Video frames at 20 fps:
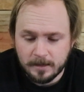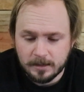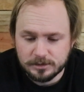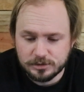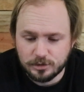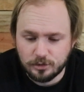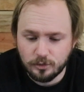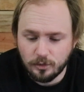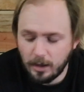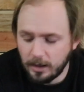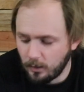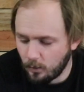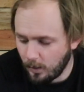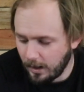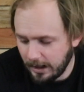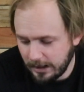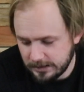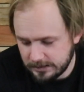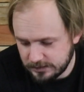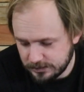It's a great
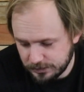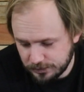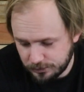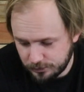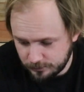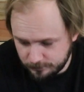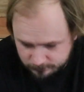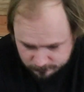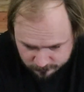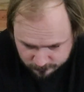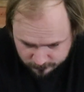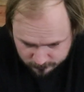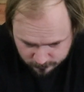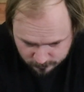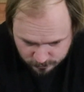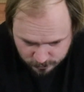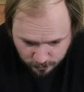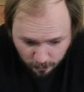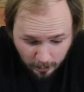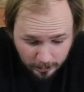way to
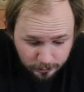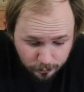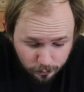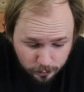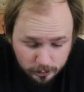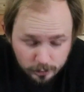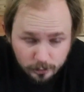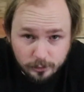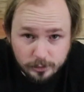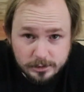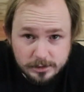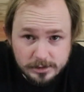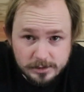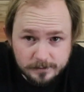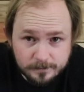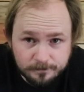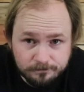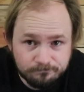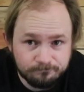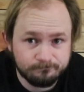try new lures,
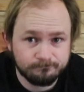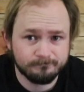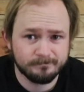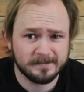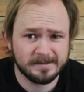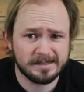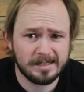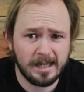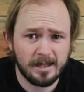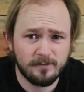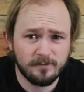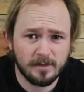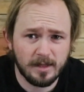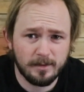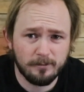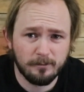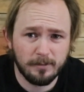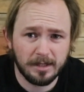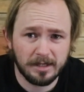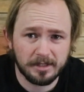save
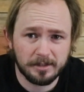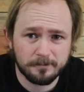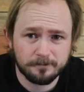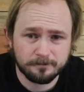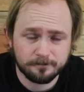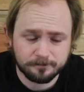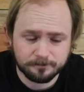that money,